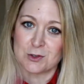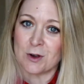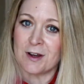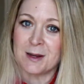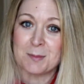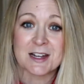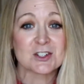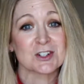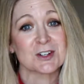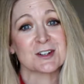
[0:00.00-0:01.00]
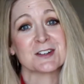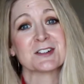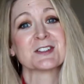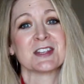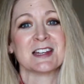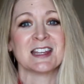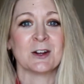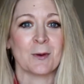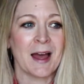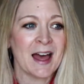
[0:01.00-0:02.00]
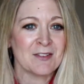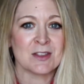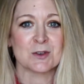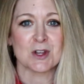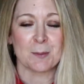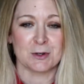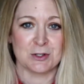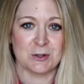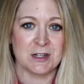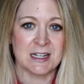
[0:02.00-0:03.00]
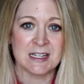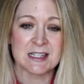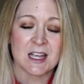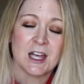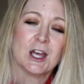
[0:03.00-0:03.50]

drawing pictures and having those opportunities,